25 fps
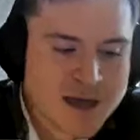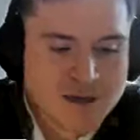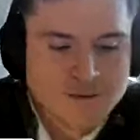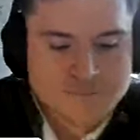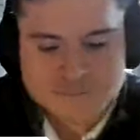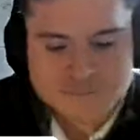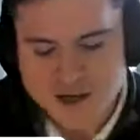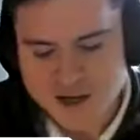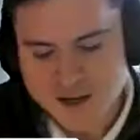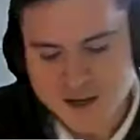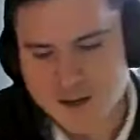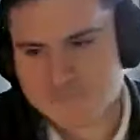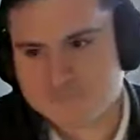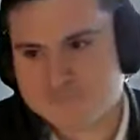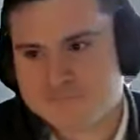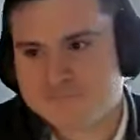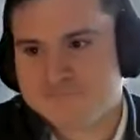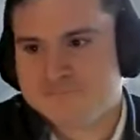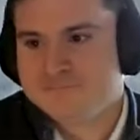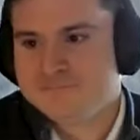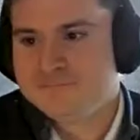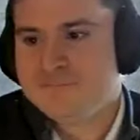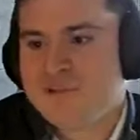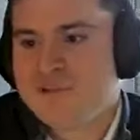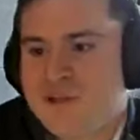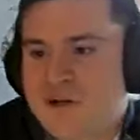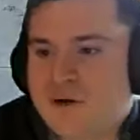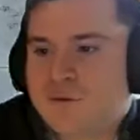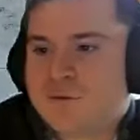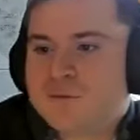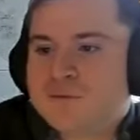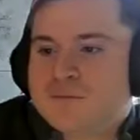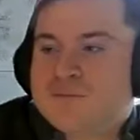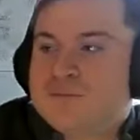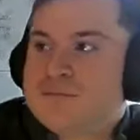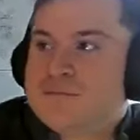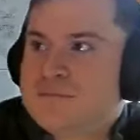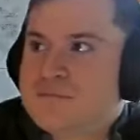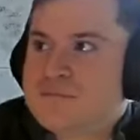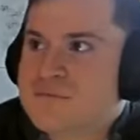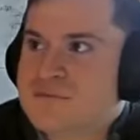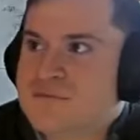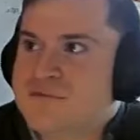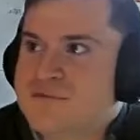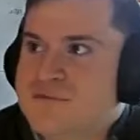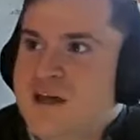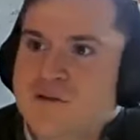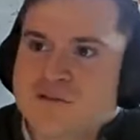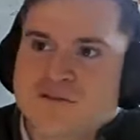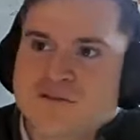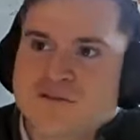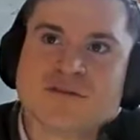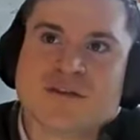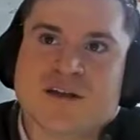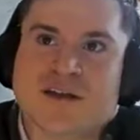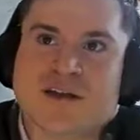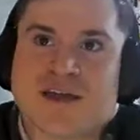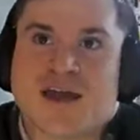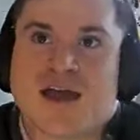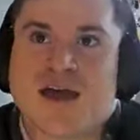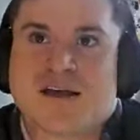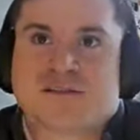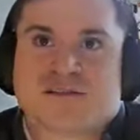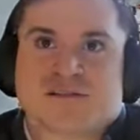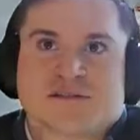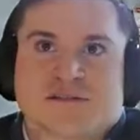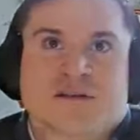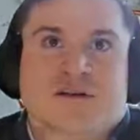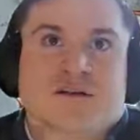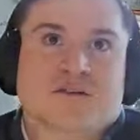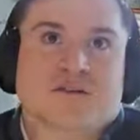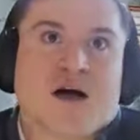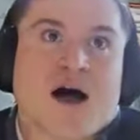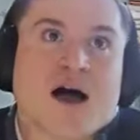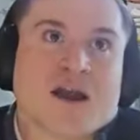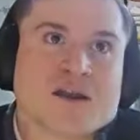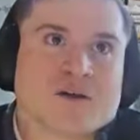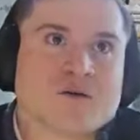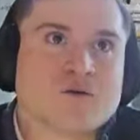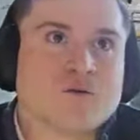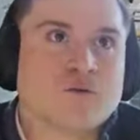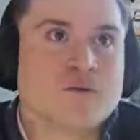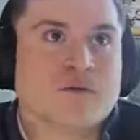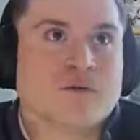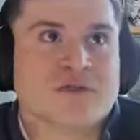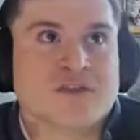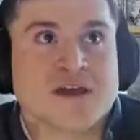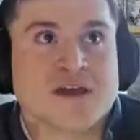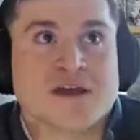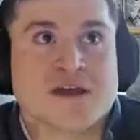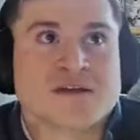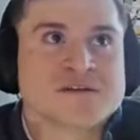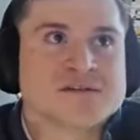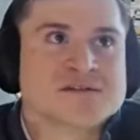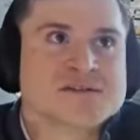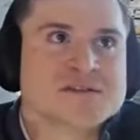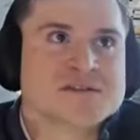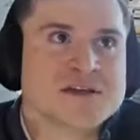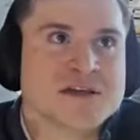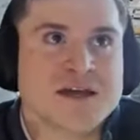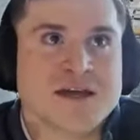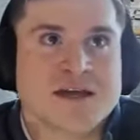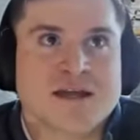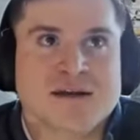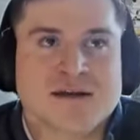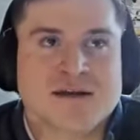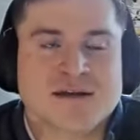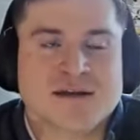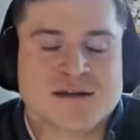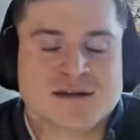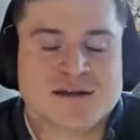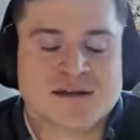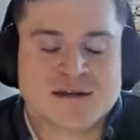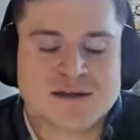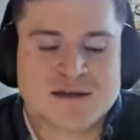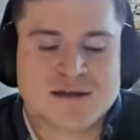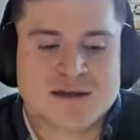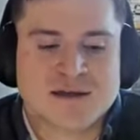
Yeah, Delta Lake has a lot of cool things, and